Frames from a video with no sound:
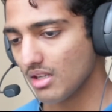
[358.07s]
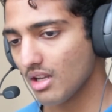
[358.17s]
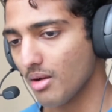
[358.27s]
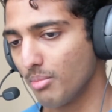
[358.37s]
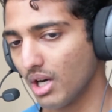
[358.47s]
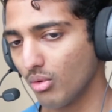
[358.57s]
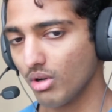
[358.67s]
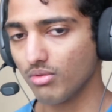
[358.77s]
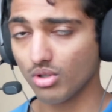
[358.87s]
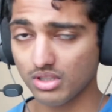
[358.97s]
But
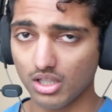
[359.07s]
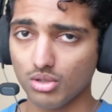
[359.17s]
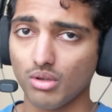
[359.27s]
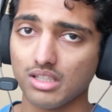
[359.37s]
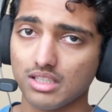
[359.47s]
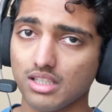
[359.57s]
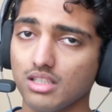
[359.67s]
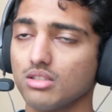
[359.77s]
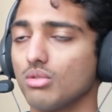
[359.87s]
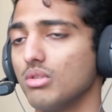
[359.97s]
we've looked at two
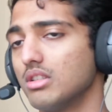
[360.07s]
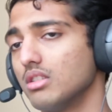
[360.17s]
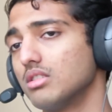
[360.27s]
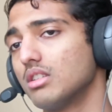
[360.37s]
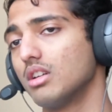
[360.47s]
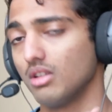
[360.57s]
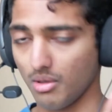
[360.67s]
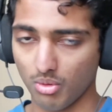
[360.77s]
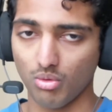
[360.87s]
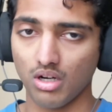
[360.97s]
entities, which is
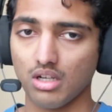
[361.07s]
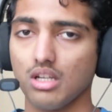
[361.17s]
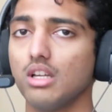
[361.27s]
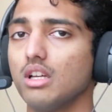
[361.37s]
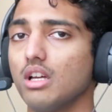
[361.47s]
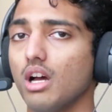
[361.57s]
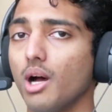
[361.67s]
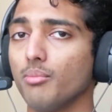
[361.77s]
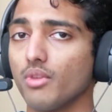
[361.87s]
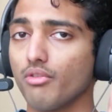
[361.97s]
number one,
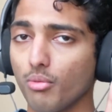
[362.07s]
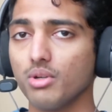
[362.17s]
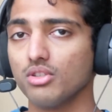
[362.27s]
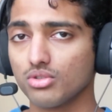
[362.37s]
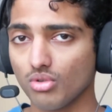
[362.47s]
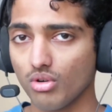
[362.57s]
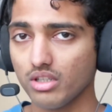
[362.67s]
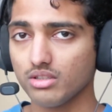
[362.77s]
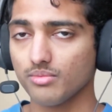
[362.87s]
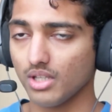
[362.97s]
Forbidden
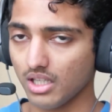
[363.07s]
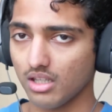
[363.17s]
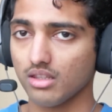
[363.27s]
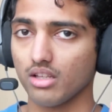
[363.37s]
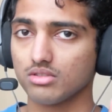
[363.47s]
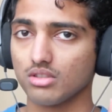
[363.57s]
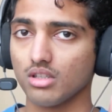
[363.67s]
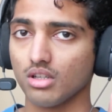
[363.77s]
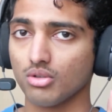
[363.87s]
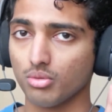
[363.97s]
Stories. Again, that's
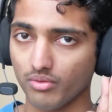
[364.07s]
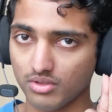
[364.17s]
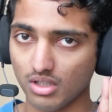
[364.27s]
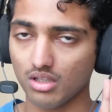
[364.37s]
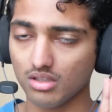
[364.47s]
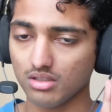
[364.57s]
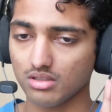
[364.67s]
the group of journalists.